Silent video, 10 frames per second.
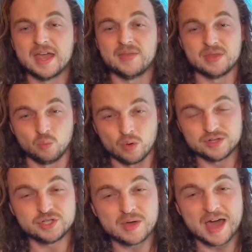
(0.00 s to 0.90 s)
And then
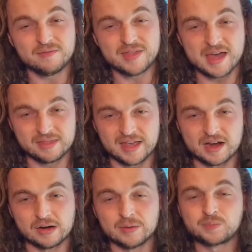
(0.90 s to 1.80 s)
once you have that
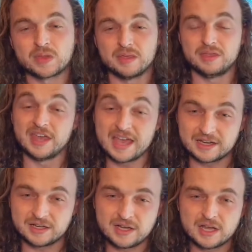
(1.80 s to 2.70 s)
there,
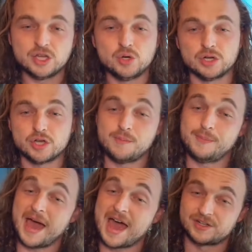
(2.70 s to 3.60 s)
then you can go
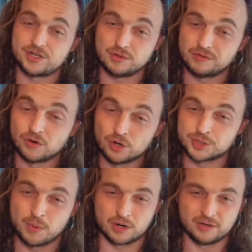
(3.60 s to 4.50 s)
back to the
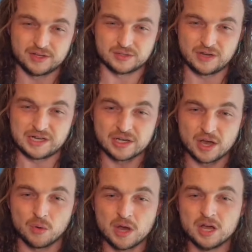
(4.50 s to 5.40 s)
first part of this
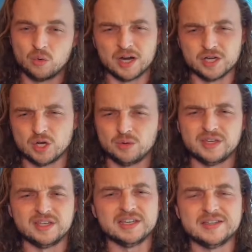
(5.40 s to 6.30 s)
video where I showed
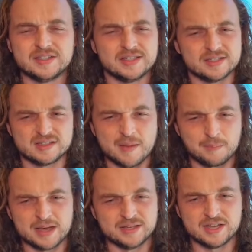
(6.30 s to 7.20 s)
the easy step
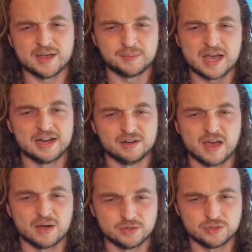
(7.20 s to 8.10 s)
by step guide of
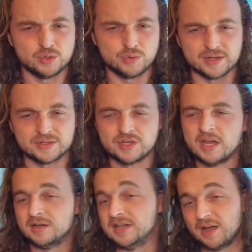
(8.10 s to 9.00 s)
how to do this.
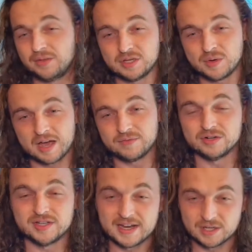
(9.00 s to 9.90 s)
Now that you have
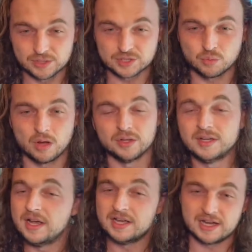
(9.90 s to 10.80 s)
your Daedalus
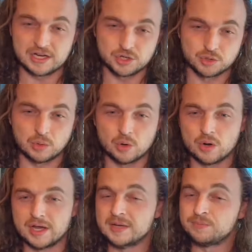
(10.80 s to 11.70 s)
wallet in
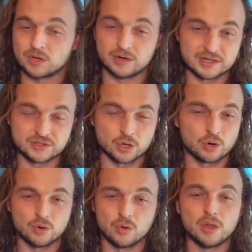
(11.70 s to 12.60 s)
Yoroi or in
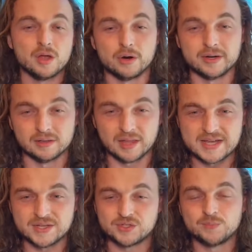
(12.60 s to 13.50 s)
Eternl or in
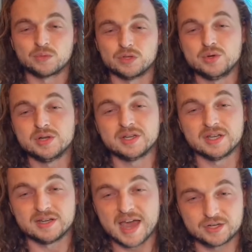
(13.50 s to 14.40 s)
Lace, you can
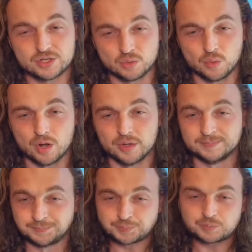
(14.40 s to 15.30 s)
connect your wallet